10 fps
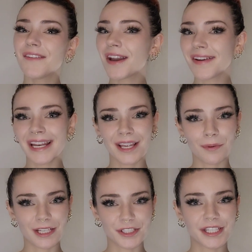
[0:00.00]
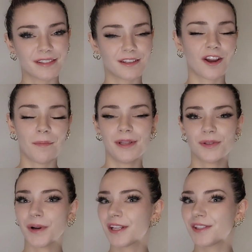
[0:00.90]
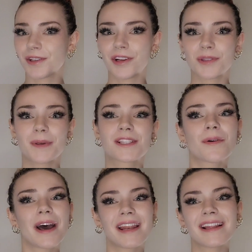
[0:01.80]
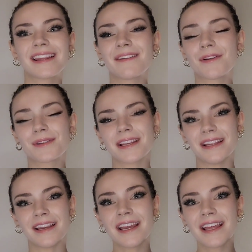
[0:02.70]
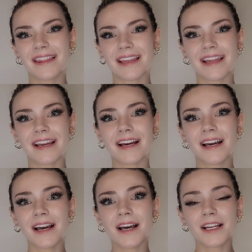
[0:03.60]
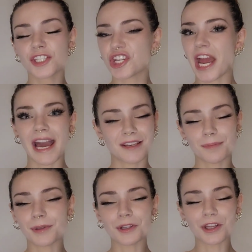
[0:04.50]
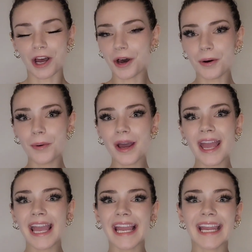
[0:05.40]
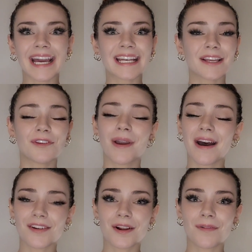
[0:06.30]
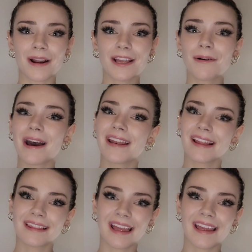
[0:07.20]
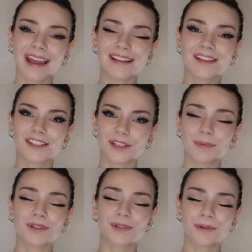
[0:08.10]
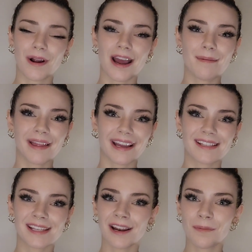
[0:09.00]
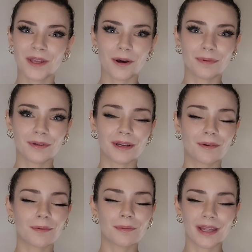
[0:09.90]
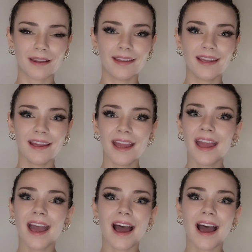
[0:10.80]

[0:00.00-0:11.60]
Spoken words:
If you have any questions, comments, or concerns, please go ahead and leave those in the chat below. And if you haven't already, go ahead and like and subscribe. Like I said, I'll be uploading weekly.